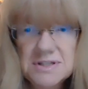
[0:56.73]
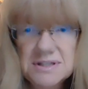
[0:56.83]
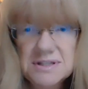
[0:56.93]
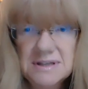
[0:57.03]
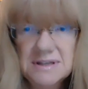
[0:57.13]

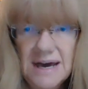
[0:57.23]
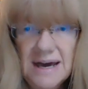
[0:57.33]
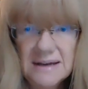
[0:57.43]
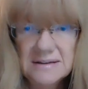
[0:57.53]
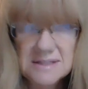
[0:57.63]
than
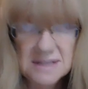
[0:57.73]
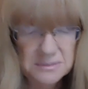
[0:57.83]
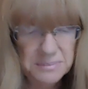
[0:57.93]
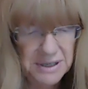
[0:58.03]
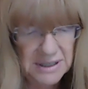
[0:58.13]
that," said
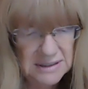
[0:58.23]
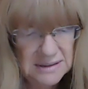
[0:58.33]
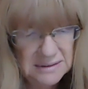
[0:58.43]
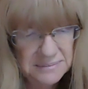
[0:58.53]
Pana,